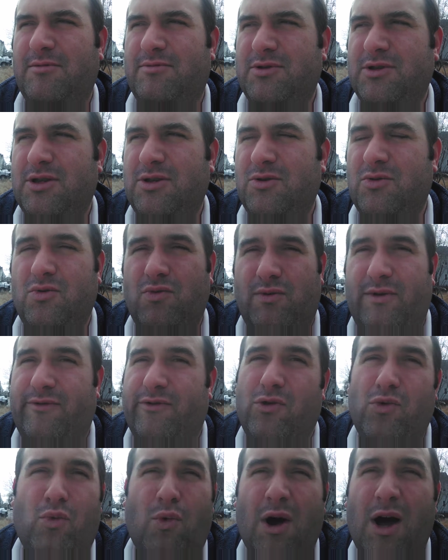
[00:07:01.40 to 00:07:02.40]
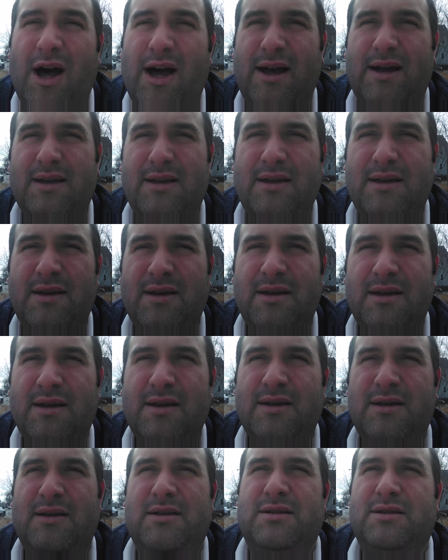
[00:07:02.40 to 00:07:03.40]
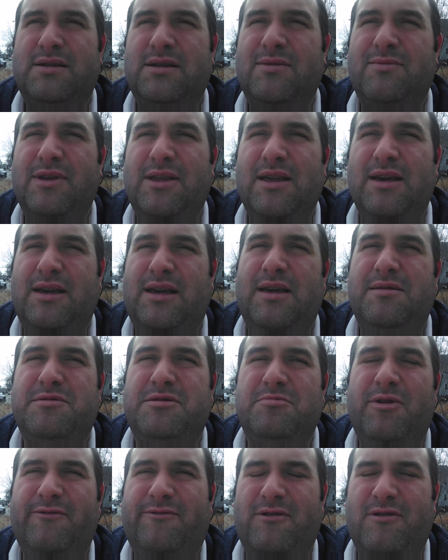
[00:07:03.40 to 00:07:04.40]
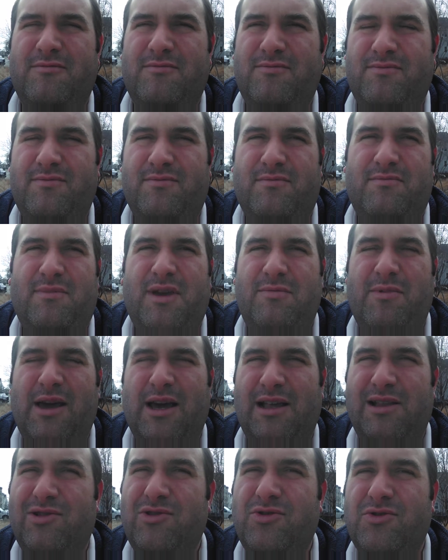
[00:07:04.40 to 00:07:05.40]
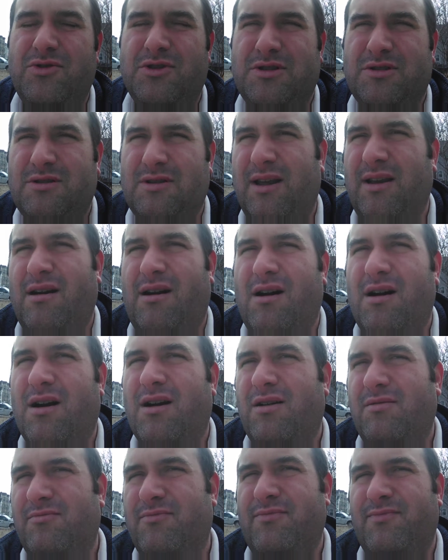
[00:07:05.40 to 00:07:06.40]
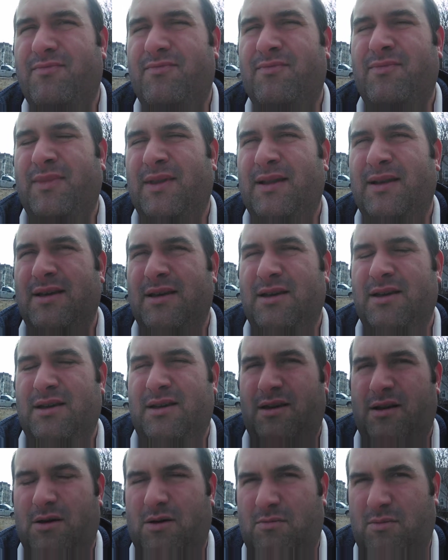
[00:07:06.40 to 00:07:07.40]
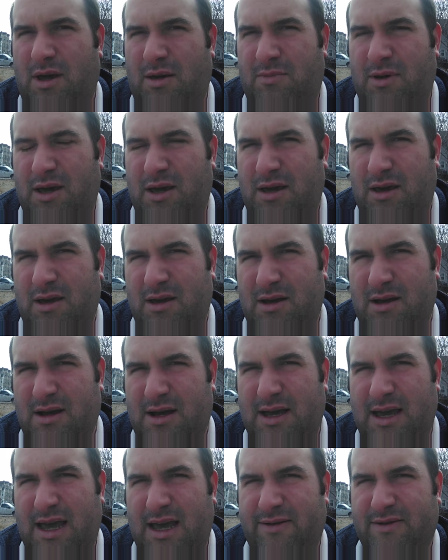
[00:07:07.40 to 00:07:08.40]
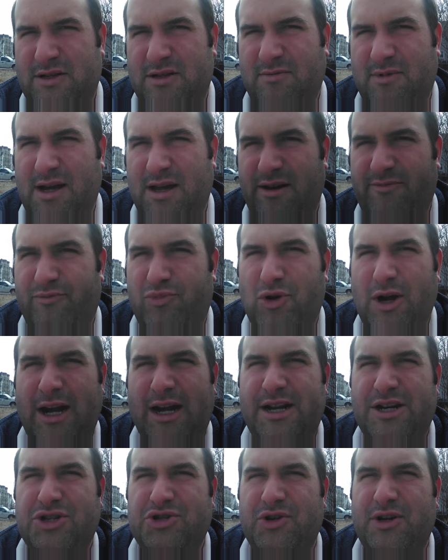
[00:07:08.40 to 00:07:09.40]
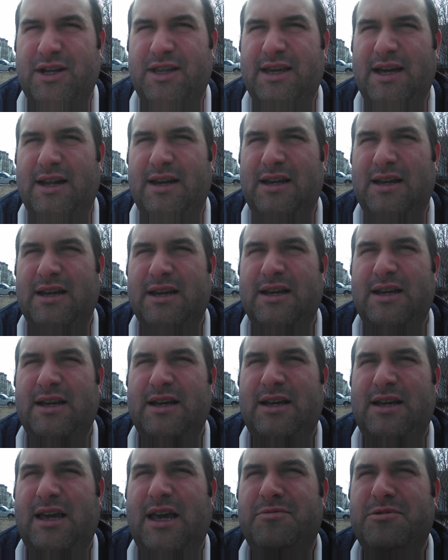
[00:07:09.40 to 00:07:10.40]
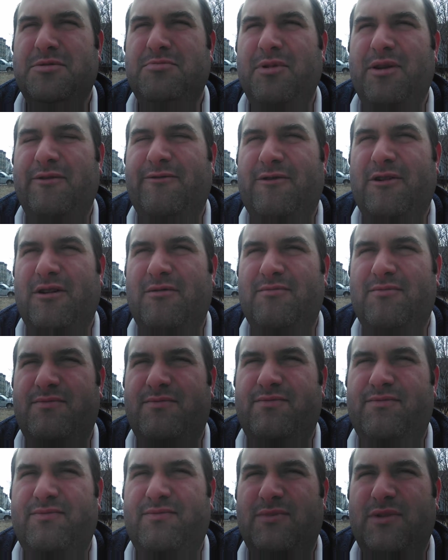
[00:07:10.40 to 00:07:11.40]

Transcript: able to even walk. Something that keeps me from, maybe I lose an arm. Maybe I have some kind of brain injury that keeps me from,